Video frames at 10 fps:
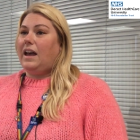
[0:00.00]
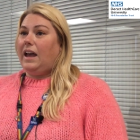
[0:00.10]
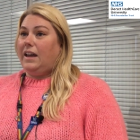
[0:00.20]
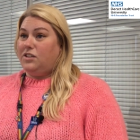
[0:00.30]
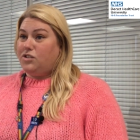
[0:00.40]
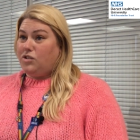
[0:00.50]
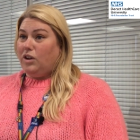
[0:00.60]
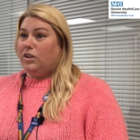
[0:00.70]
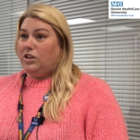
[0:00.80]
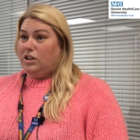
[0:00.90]
and
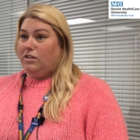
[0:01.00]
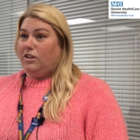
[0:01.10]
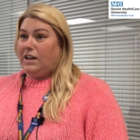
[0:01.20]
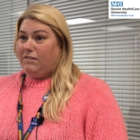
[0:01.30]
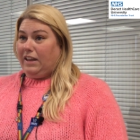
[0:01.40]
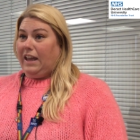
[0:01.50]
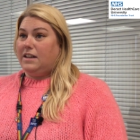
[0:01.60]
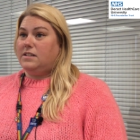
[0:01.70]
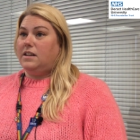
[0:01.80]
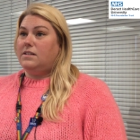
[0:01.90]
stroke and
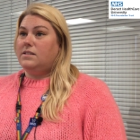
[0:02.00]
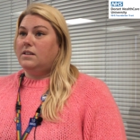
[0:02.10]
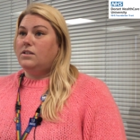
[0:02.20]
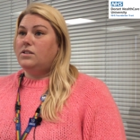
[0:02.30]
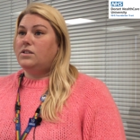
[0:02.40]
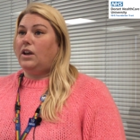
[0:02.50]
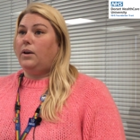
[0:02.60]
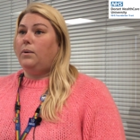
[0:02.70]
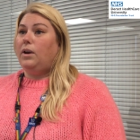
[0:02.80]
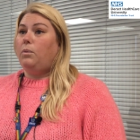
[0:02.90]
neuronavigators.
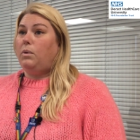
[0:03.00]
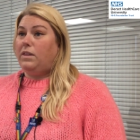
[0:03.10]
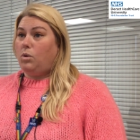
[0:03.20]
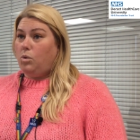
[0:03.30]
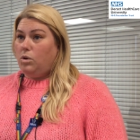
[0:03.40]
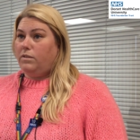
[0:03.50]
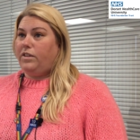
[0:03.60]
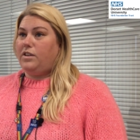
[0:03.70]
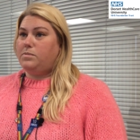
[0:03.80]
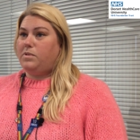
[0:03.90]
So, with all of
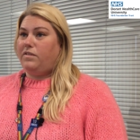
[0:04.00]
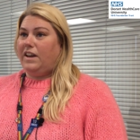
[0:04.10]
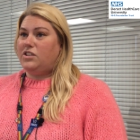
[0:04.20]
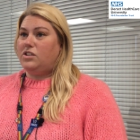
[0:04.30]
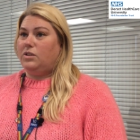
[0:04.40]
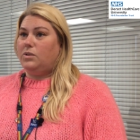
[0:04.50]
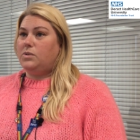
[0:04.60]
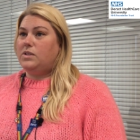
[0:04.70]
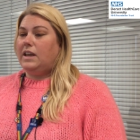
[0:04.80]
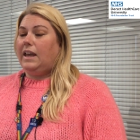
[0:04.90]
those
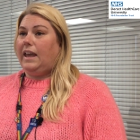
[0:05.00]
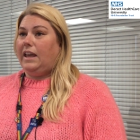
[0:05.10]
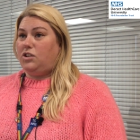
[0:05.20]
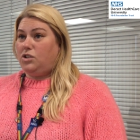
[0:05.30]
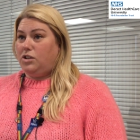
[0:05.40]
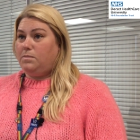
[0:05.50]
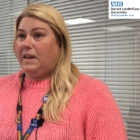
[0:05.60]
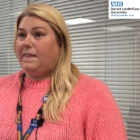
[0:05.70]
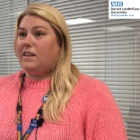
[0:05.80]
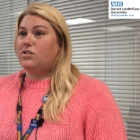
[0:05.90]
professionals, it should
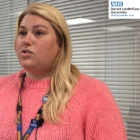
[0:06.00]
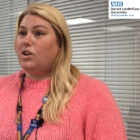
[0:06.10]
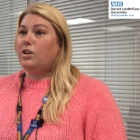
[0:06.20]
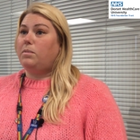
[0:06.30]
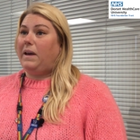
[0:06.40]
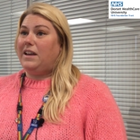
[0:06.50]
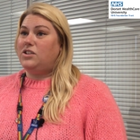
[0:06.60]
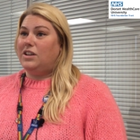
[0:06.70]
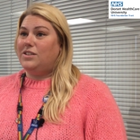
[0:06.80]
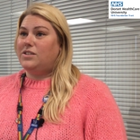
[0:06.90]
mean that stroke
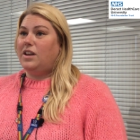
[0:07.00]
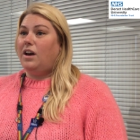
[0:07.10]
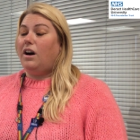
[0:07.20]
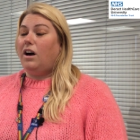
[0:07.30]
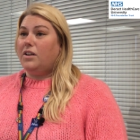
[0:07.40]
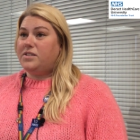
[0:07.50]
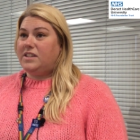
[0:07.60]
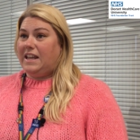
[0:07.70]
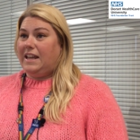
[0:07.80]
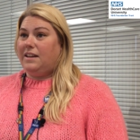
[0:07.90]
patients are
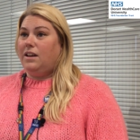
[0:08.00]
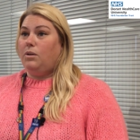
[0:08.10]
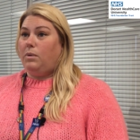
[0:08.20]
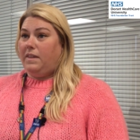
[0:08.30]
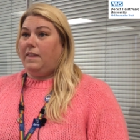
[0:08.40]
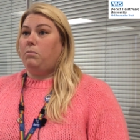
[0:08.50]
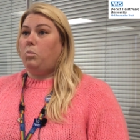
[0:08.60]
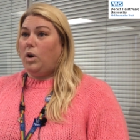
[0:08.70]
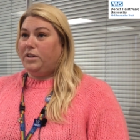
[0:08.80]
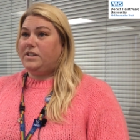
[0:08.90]
seen within
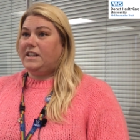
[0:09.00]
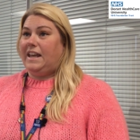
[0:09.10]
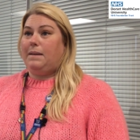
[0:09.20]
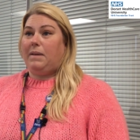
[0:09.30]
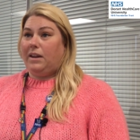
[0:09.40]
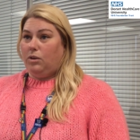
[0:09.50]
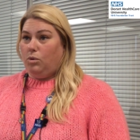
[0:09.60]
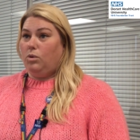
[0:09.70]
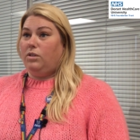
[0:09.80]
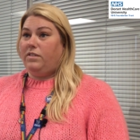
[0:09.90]
one team and
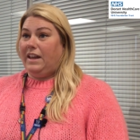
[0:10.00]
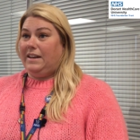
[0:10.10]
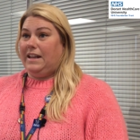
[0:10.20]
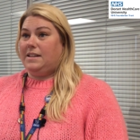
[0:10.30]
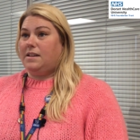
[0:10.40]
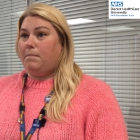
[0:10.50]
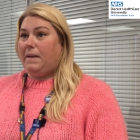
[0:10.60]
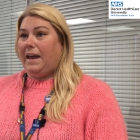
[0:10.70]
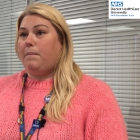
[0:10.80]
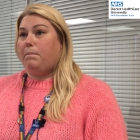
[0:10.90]
all of their needs are
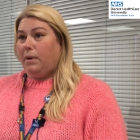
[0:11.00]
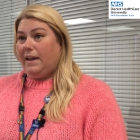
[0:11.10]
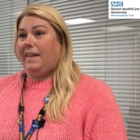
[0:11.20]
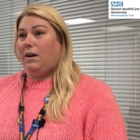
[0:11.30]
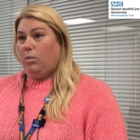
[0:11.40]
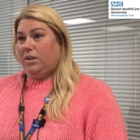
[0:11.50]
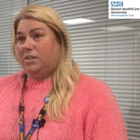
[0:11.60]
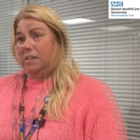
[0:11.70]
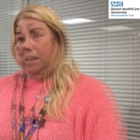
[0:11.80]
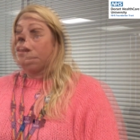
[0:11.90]
met by that one
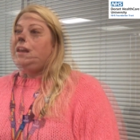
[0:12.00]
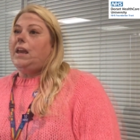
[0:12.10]
team.